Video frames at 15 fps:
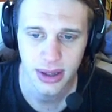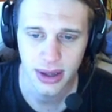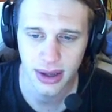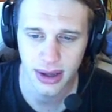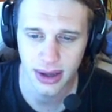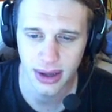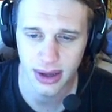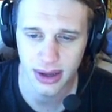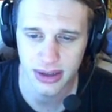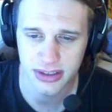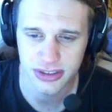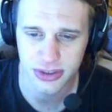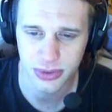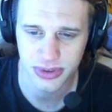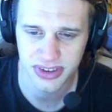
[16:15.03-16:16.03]

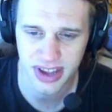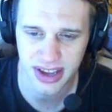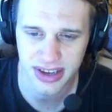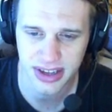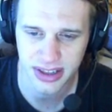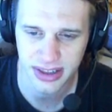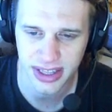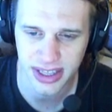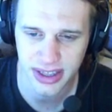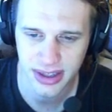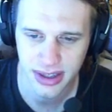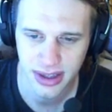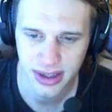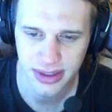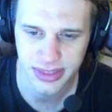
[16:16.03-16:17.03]
So technically,
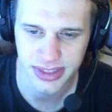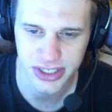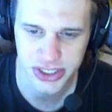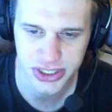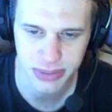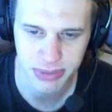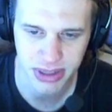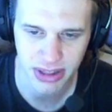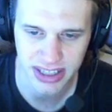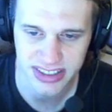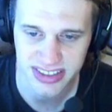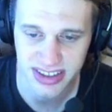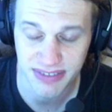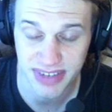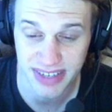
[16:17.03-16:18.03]
this should be like
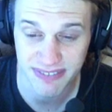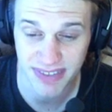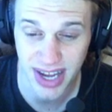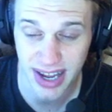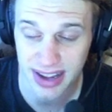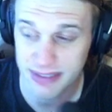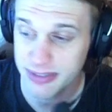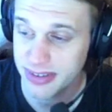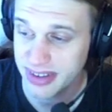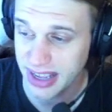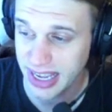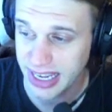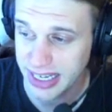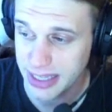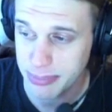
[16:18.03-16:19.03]
75 to
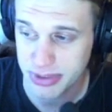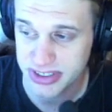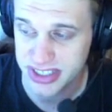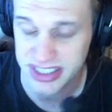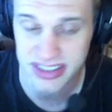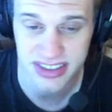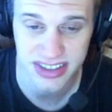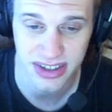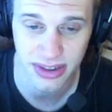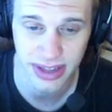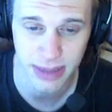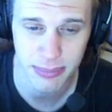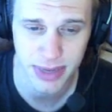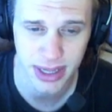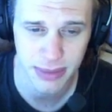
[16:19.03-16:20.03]
80% skill
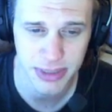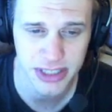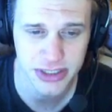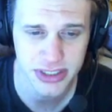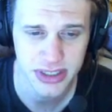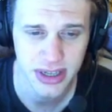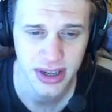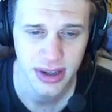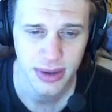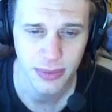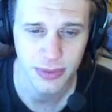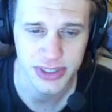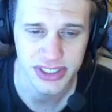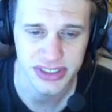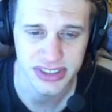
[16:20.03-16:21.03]
amp damage,
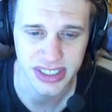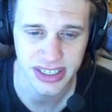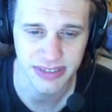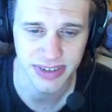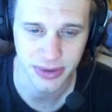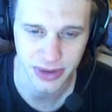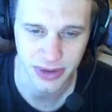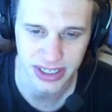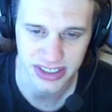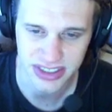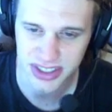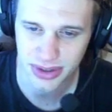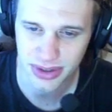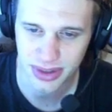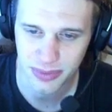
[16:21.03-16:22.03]
which is even
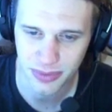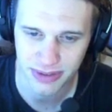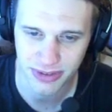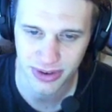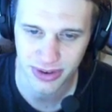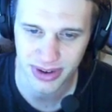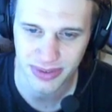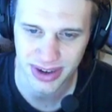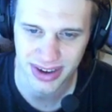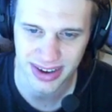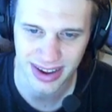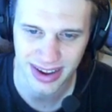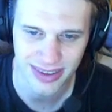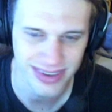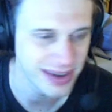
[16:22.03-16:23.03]
crazier than what I've already written
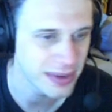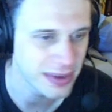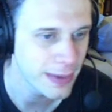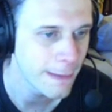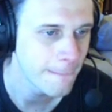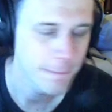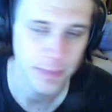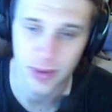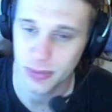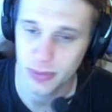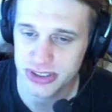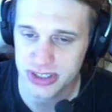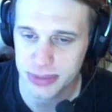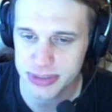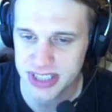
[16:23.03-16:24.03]
down here. But we're
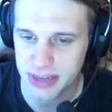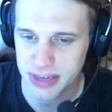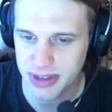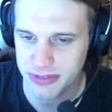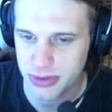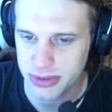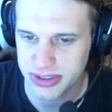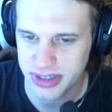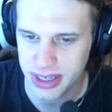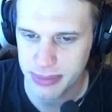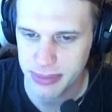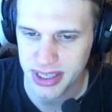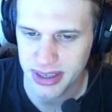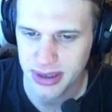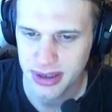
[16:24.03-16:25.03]
just gonna pretend we have 200
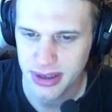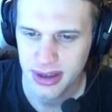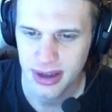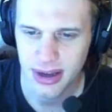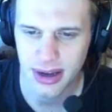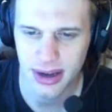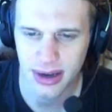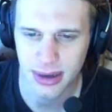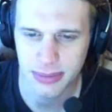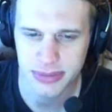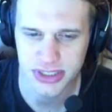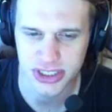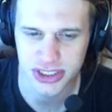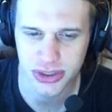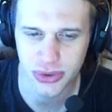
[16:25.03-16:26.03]
AP
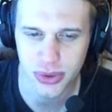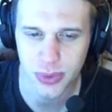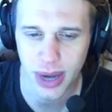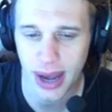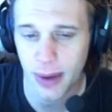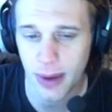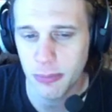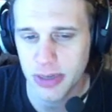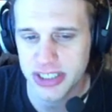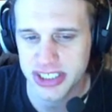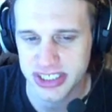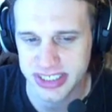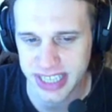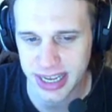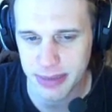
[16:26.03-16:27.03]
to show you how
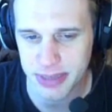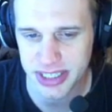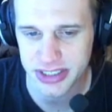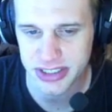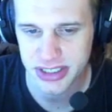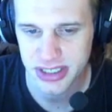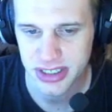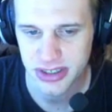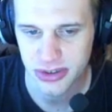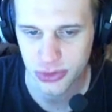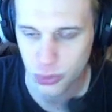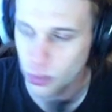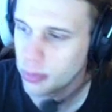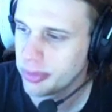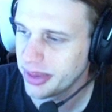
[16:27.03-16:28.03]
much damage
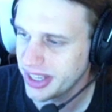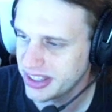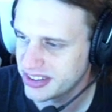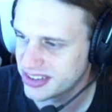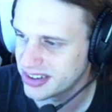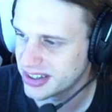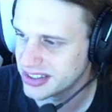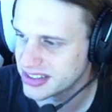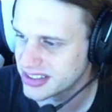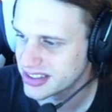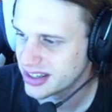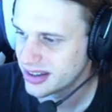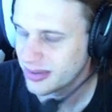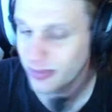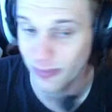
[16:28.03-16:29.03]
Dual Blades does
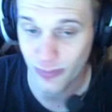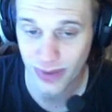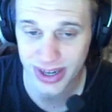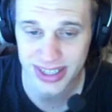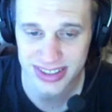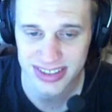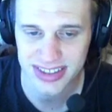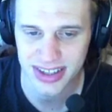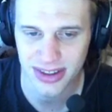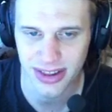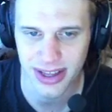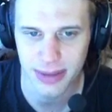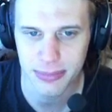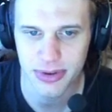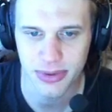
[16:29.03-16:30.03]
when it's skill
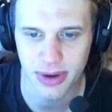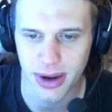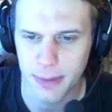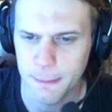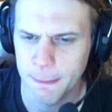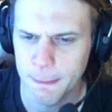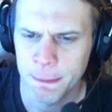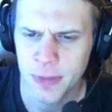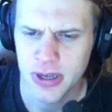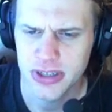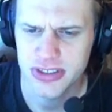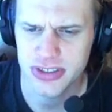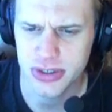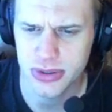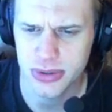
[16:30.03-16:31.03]
amped, right?
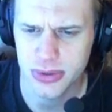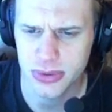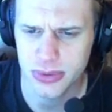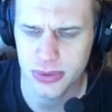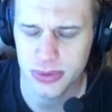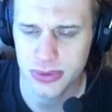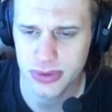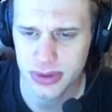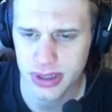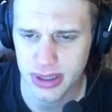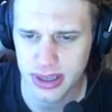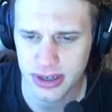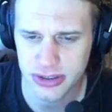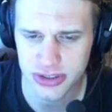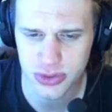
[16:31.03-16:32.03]
So
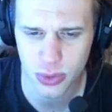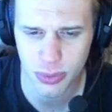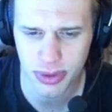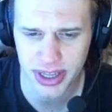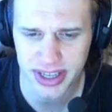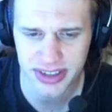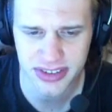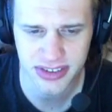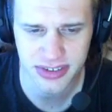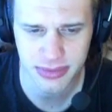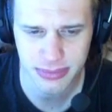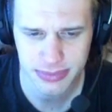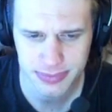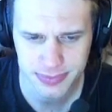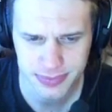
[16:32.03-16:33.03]
here's Dual Blades,
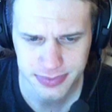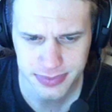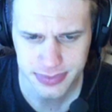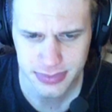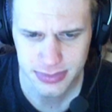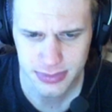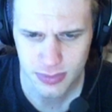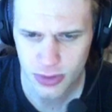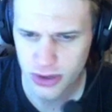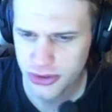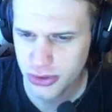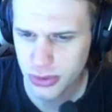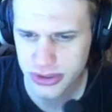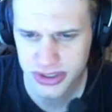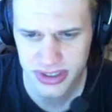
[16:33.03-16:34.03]

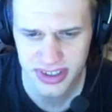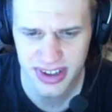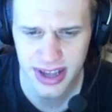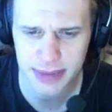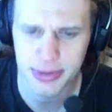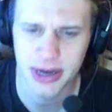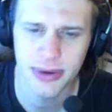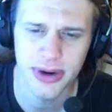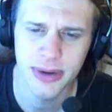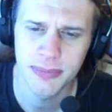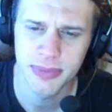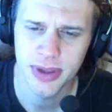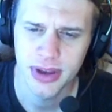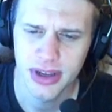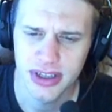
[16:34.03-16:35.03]
200 attack power.
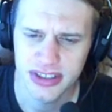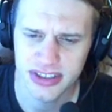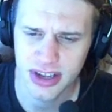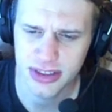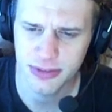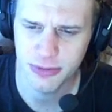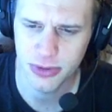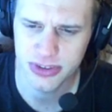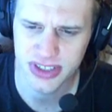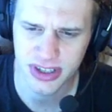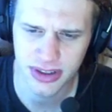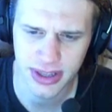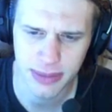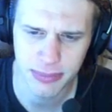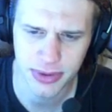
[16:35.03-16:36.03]
It's got the full
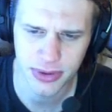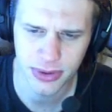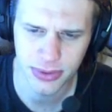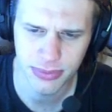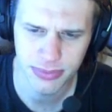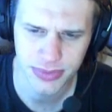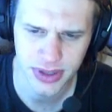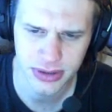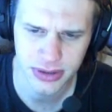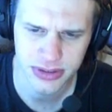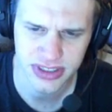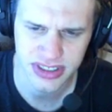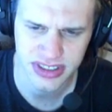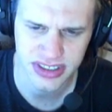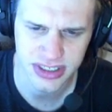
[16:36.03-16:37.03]
skill amp build,
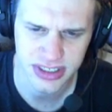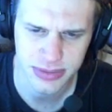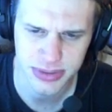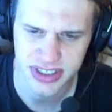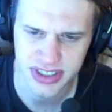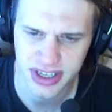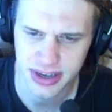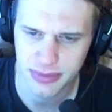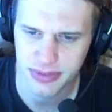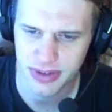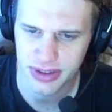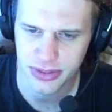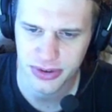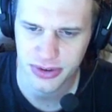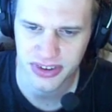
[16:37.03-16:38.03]
66%. We got
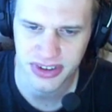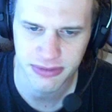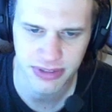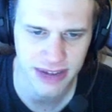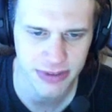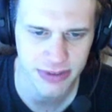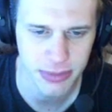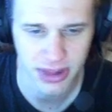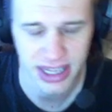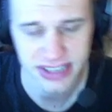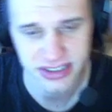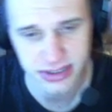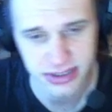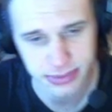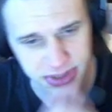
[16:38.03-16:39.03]
the 13 flat from
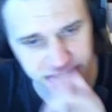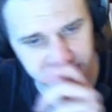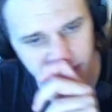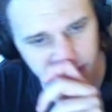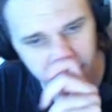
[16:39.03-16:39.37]
Glass Slippers.